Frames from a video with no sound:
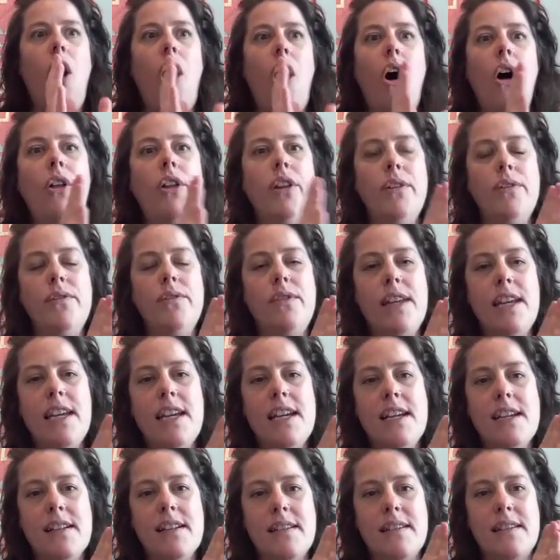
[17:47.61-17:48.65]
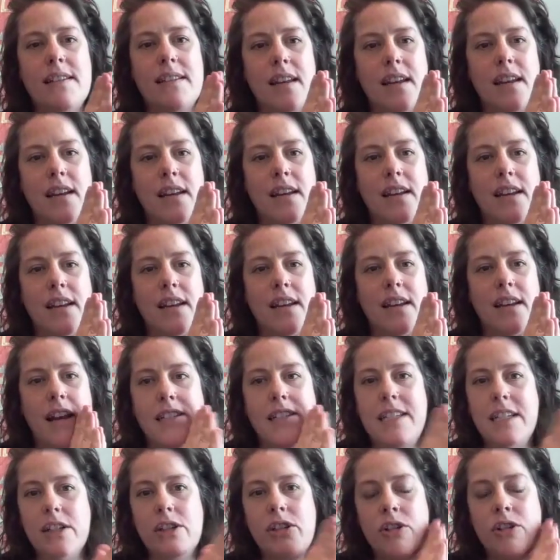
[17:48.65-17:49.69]
all of these
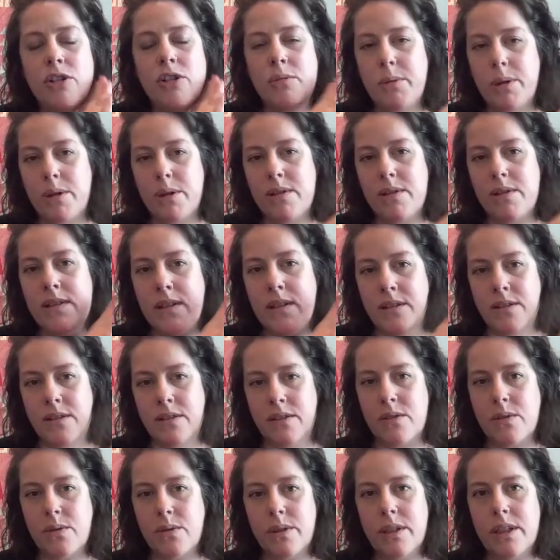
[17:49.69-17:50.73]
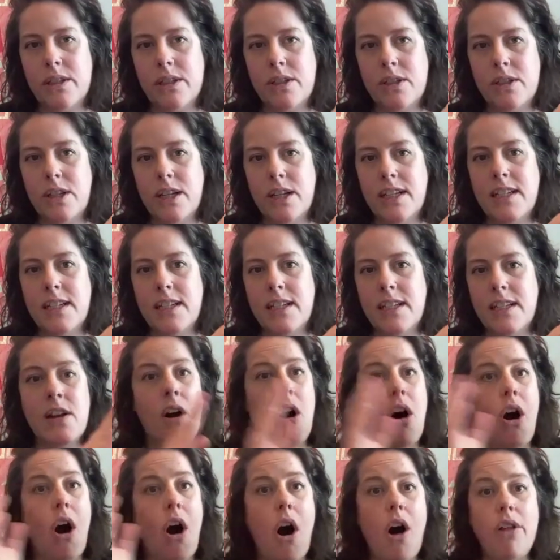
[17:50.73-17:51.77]
additional burdens on the school district, and
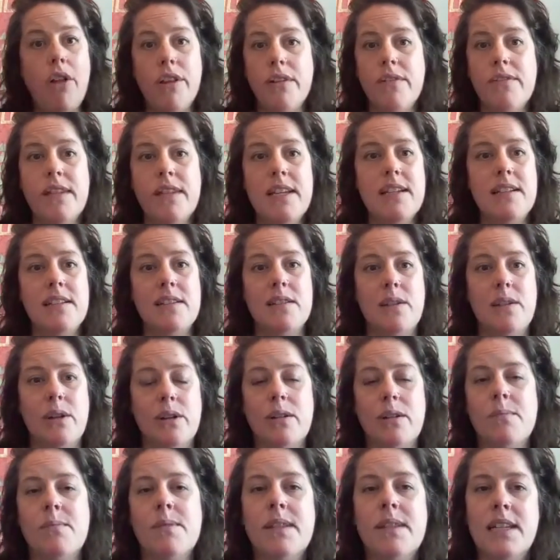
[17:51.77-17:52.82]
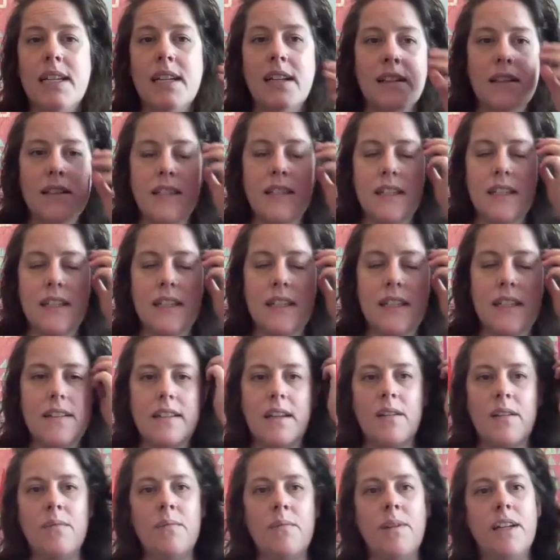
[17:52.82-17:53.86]
all of these circumstances
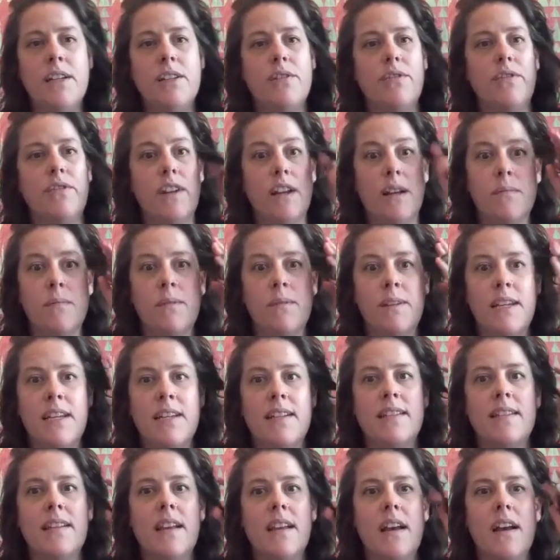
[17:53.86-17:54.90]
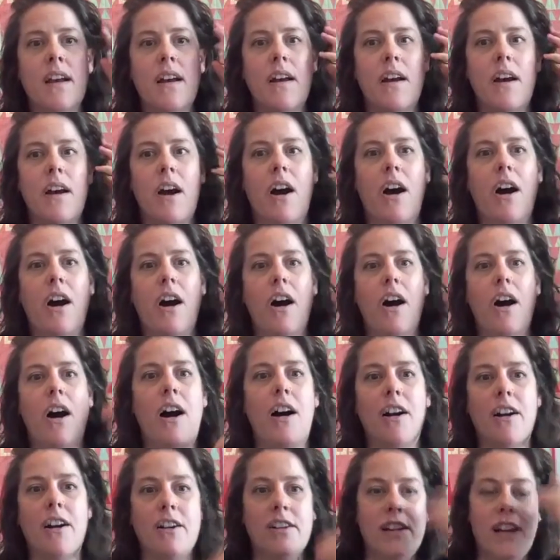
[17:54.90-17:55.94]
in which families
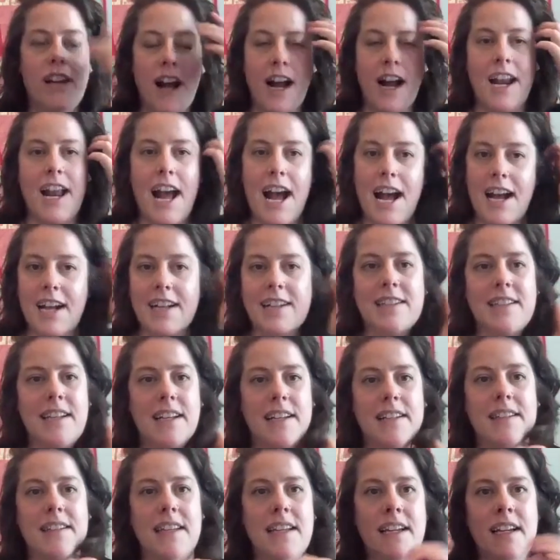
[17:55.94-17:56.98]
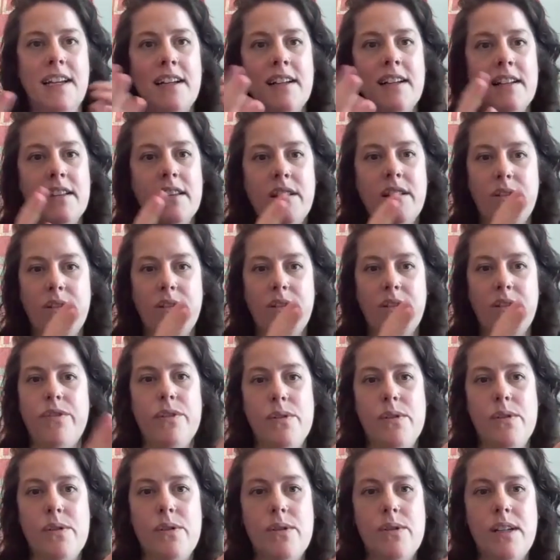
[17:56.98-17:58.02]
are not accessing the
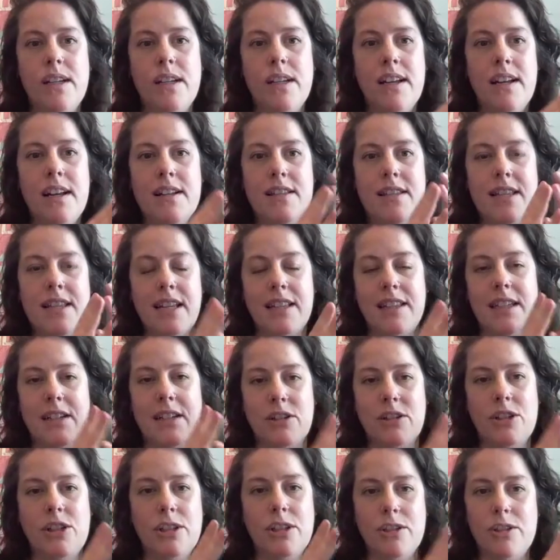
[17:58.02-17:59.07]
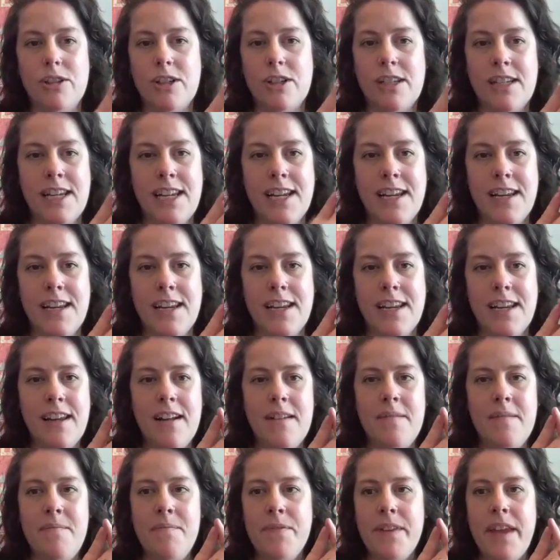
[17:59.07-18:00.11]
food that their children need.
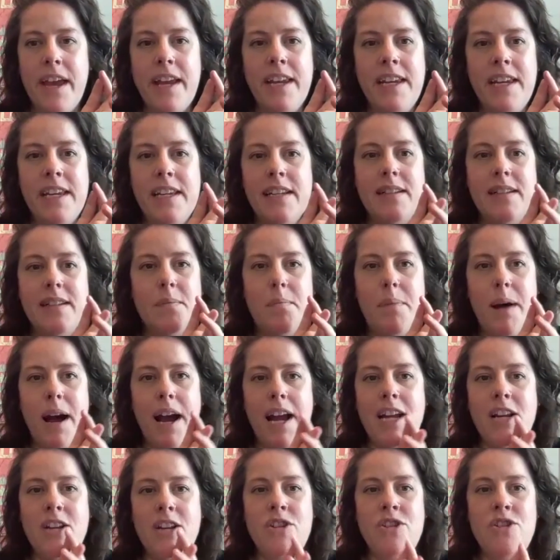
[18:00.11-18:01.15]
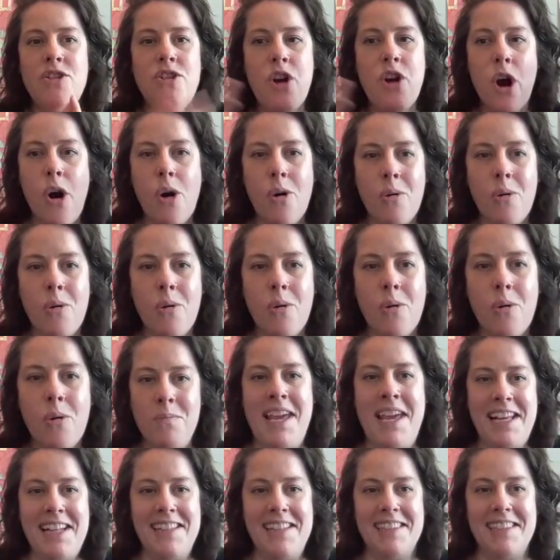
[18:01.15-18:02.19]
And it is by no
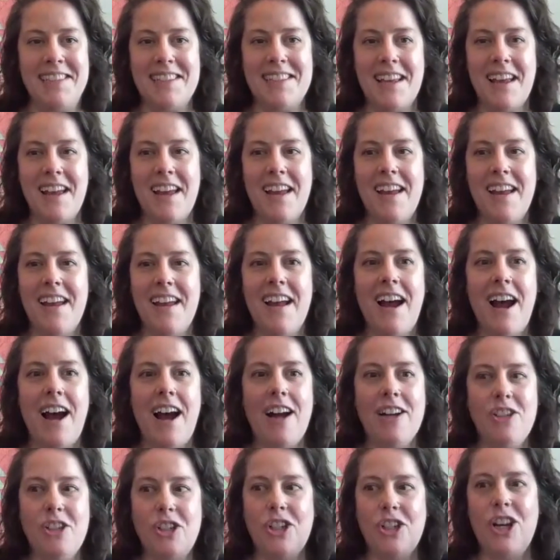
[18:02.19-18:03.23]
means a